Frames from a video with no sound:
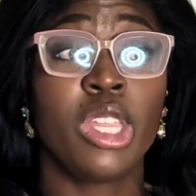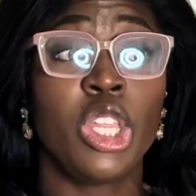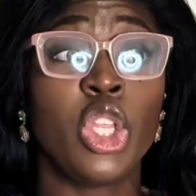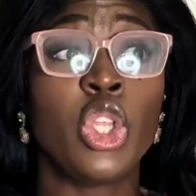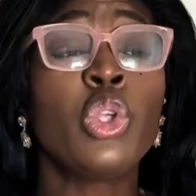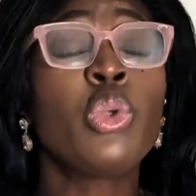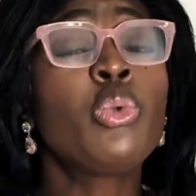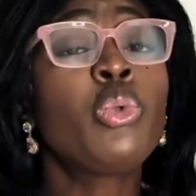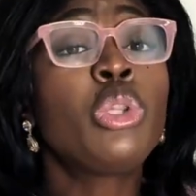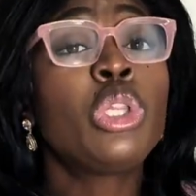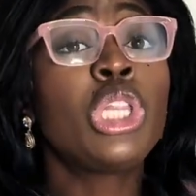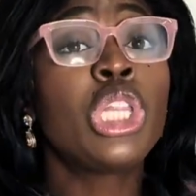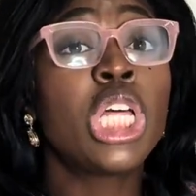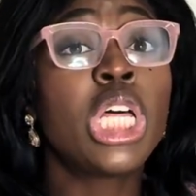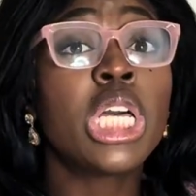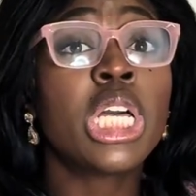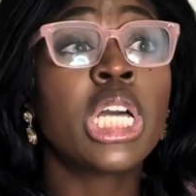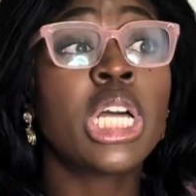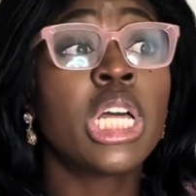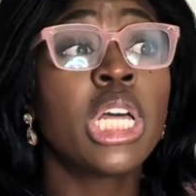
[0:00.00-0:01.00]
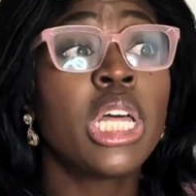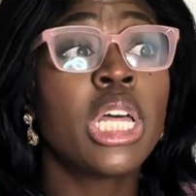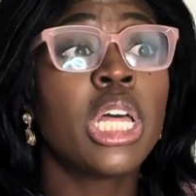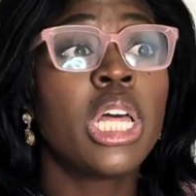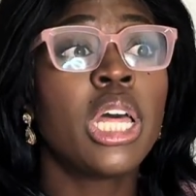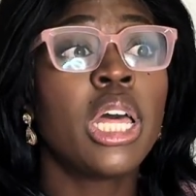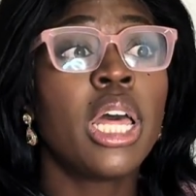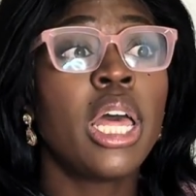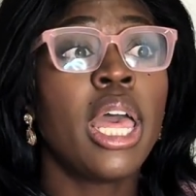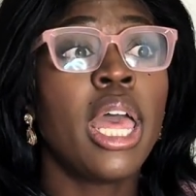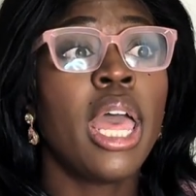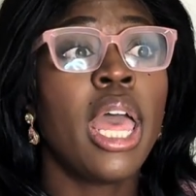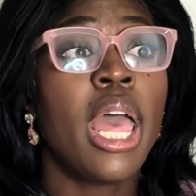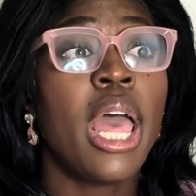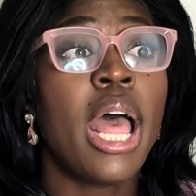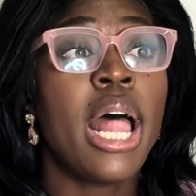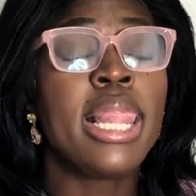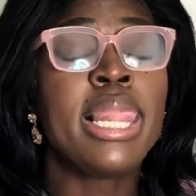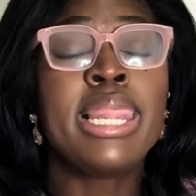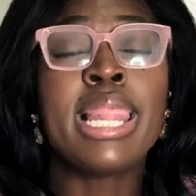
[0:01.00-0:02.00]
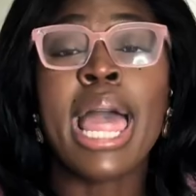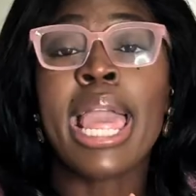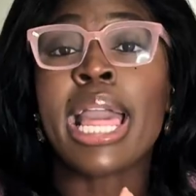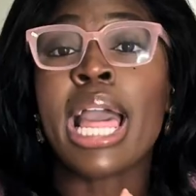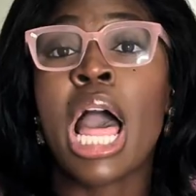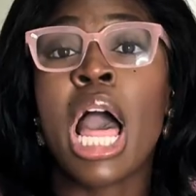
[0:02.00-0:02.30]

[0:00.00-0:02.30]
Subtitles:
you look like